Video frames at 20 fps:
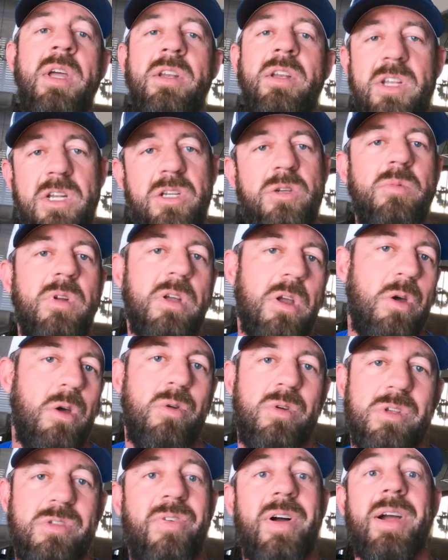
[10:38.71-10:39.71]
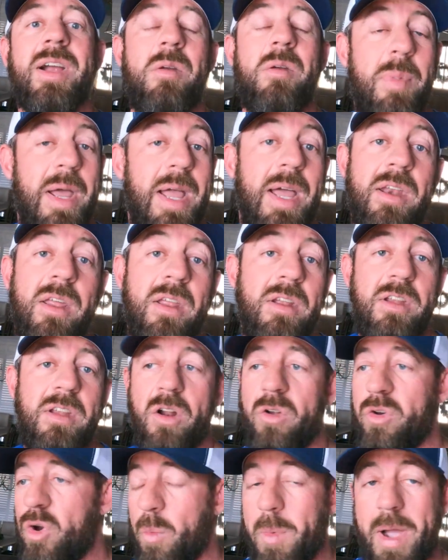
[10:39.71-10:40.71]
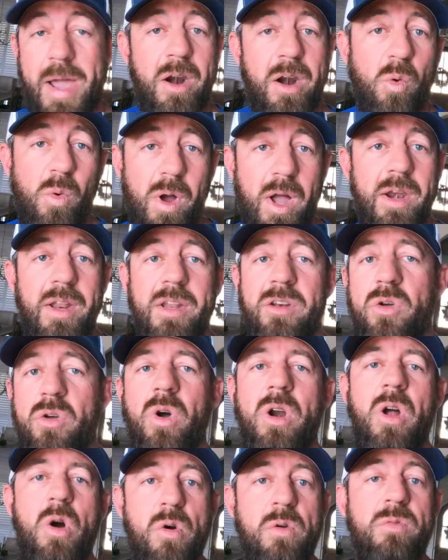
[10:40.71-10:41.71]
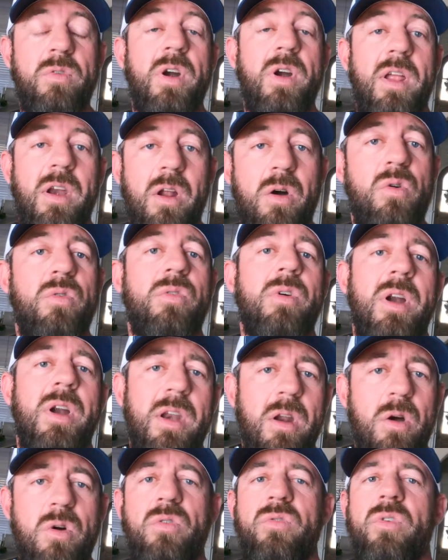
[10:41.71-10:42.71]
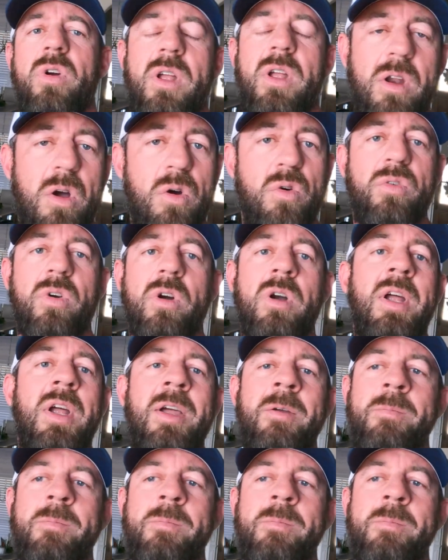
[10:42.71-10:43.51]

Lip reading: teach him to go to his fucking bed, you know, no matter what, and do it over and over and over and over